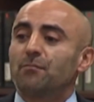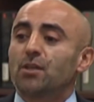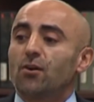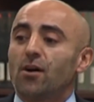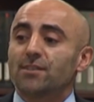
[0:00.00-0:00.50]

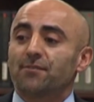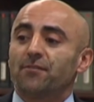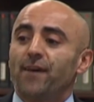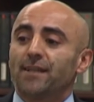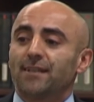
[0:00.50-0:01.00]
because of
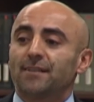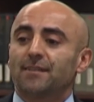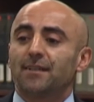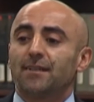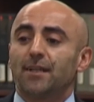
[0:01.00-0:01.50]
the fact
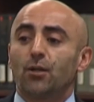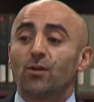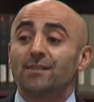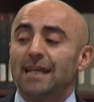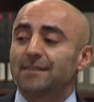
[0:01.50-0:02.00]
that uh,
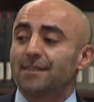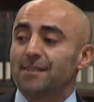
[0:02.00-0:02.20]
Erdogan had,